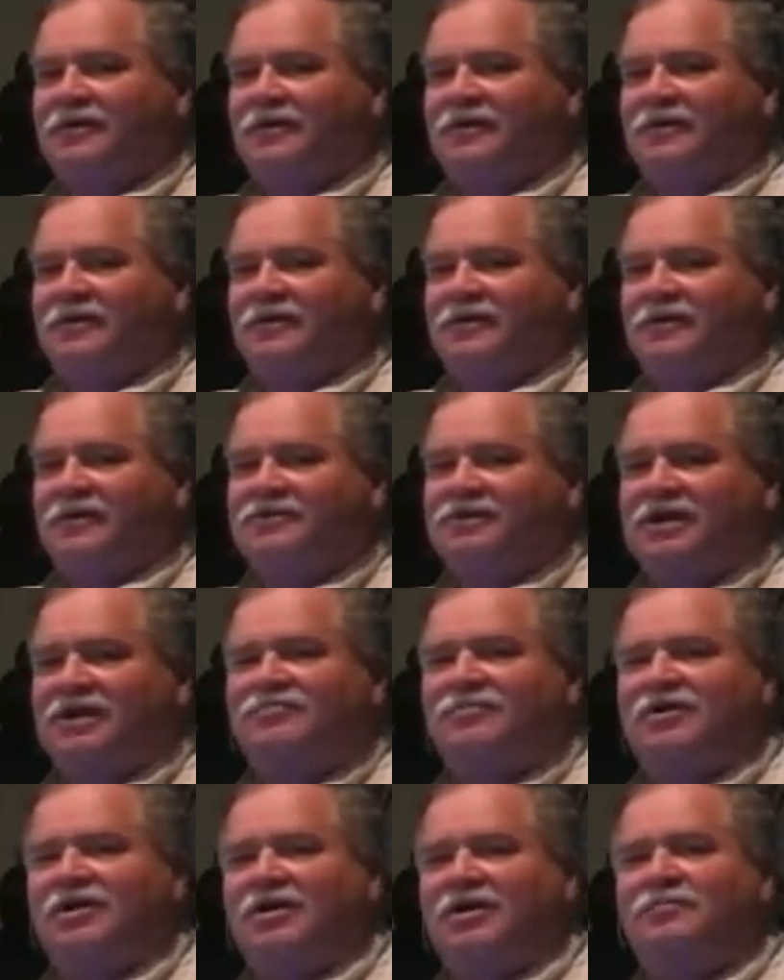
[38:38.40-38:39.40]
And I've
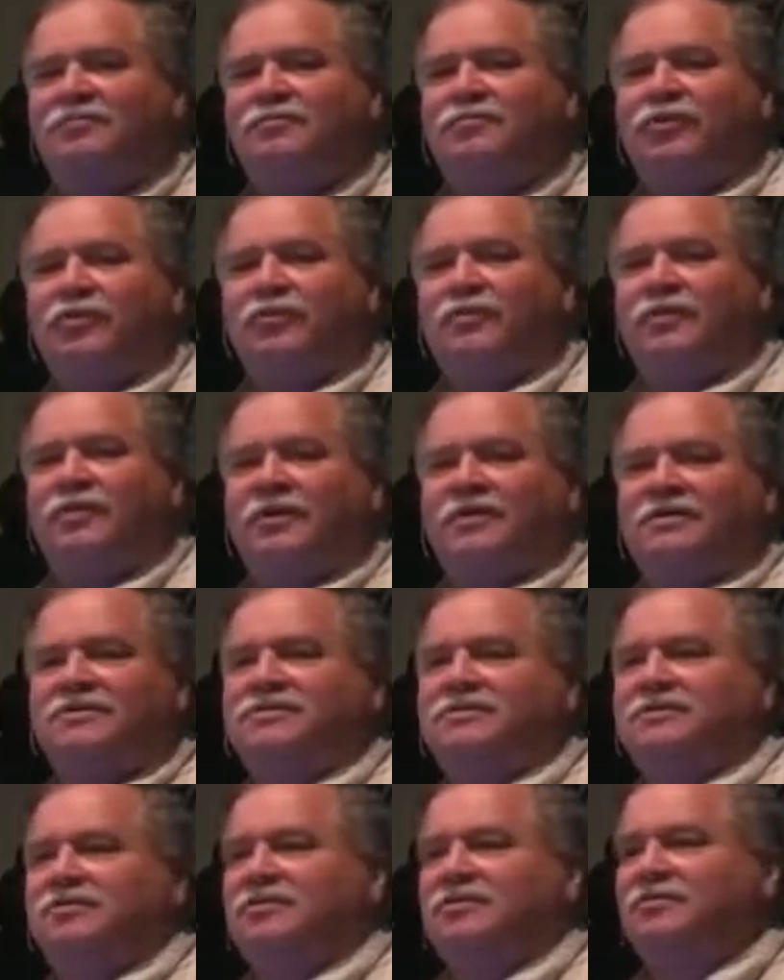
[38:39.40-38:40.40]
seen men in
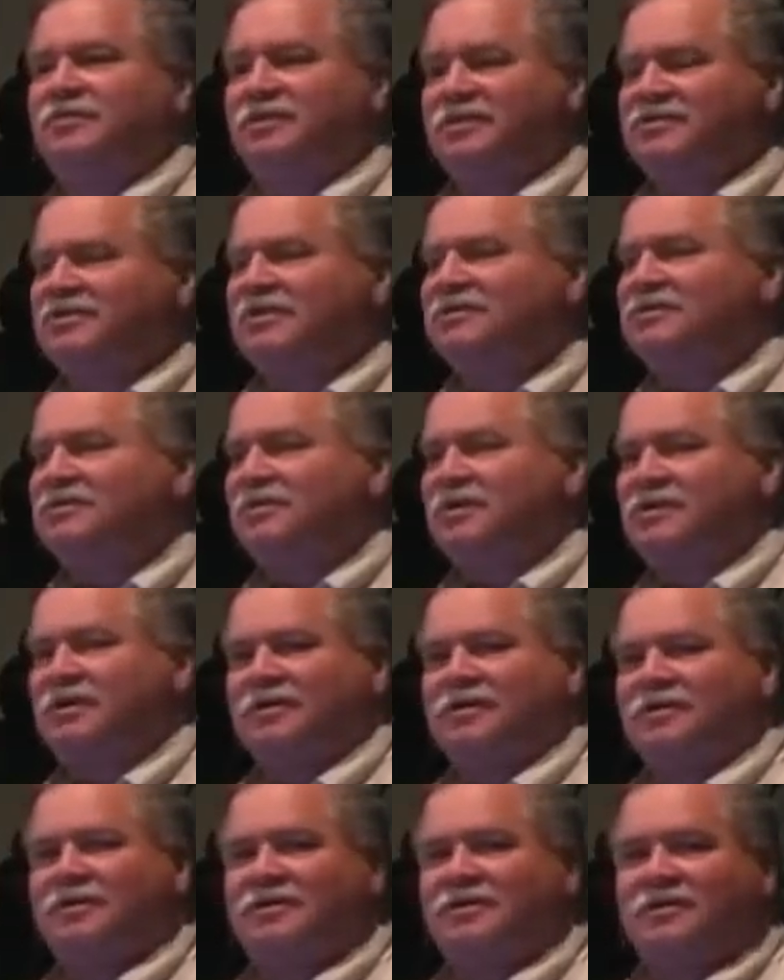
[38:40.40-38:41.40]
pulpits that they're
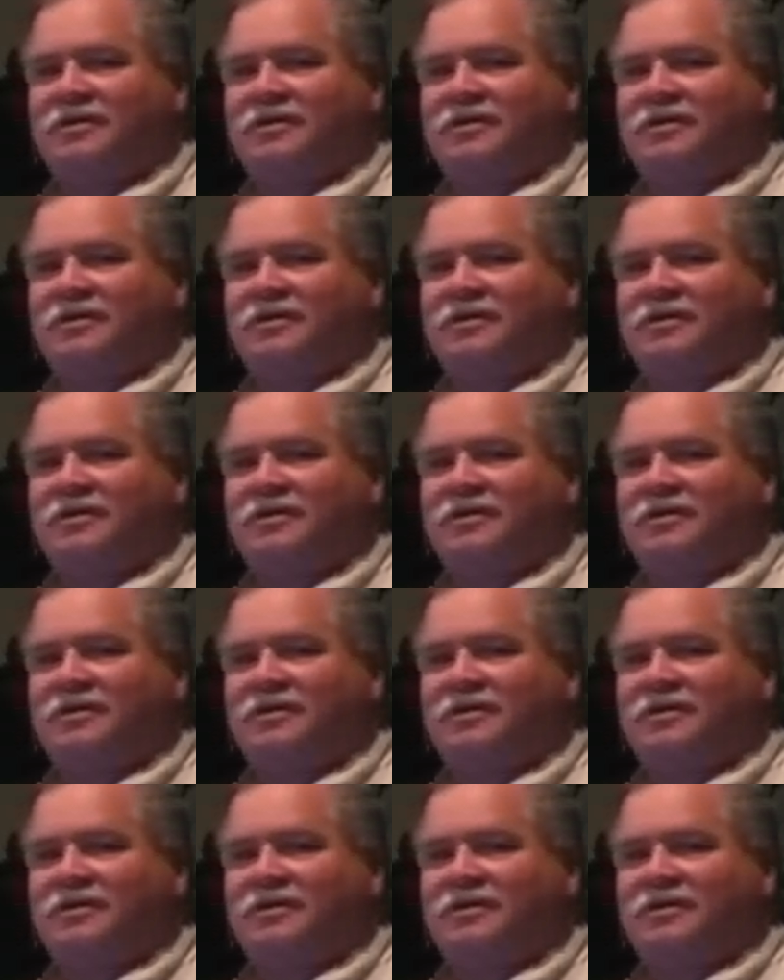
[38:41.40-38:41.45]
businessmen.